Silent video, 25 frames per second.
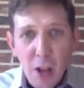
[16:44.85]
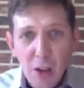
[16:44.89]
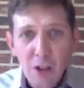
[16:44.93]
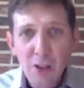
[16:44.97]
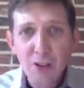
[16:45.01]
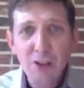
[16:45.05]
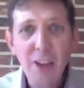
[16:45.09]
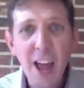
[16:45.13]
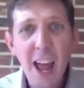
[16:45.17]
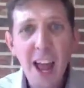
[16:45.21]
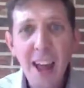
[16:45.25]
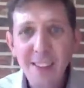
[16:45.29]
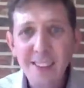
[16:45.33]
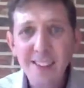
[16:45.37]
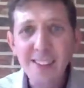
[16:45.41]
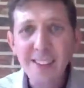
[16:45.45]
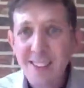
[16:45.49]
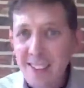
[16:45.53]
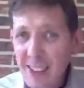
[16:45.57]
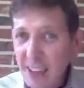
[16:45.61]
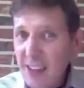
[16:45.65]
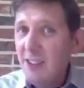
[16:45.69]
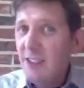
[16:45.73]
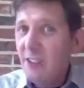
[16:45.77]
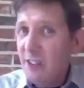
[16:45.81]
sad to
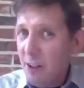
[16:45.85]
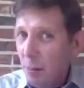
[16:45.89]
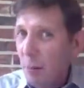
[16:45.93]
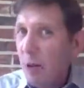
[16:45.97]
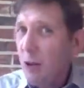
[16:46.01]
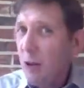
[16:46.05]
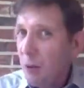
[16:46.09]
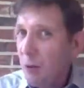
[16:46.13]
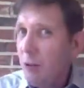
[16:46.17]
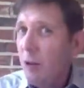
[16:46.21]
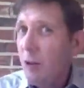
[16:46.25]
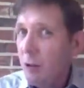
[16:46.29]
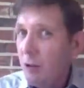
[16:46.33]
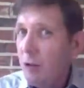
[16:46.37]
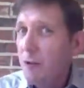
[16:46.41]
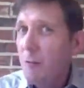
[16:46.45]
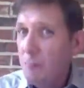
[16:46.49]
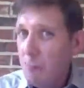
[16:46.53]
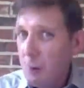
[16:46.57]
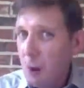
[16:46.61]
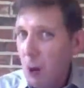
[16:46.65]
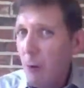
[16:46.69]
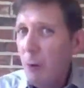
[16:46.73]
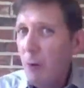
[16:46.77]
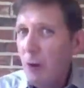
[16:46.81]
say, some of you, this is
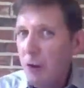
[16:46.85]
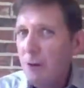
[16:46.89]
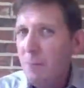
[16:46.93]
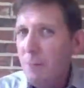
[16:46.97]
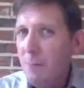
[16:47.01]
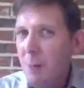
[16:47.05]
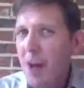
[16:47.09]
blowing your